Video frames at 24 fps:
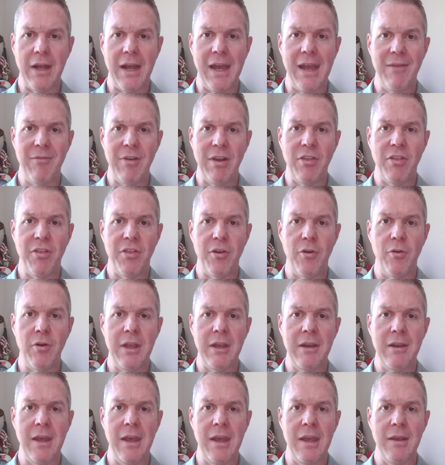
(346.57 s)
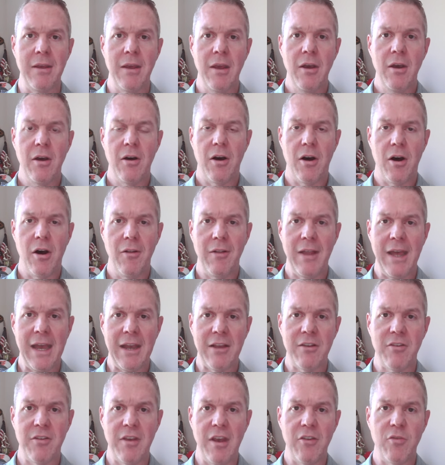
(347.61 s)
I have a 30-day
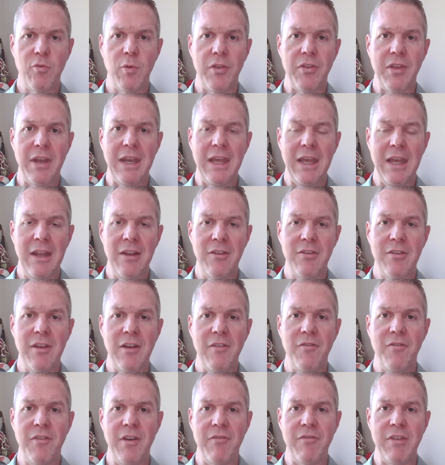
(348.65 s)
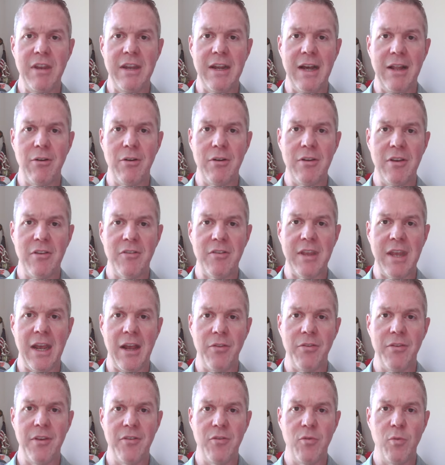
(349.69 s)
all-access with an instant $50
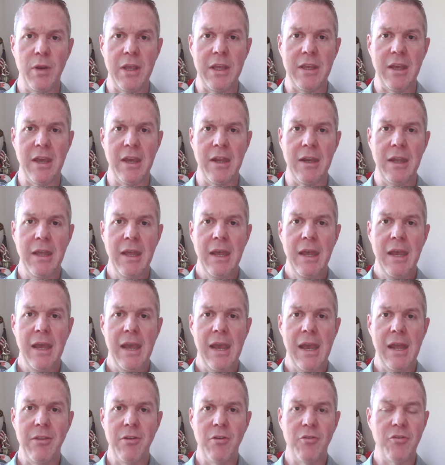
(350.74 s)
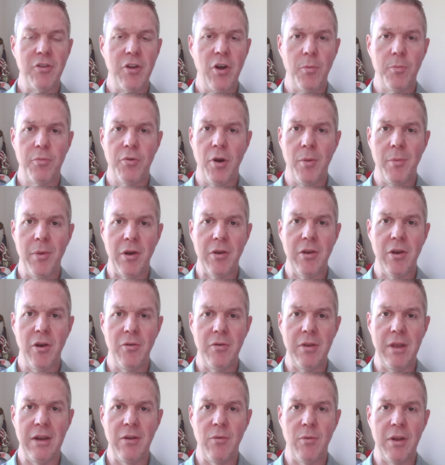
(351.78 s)
discount this weekend, and there's no promo code needed.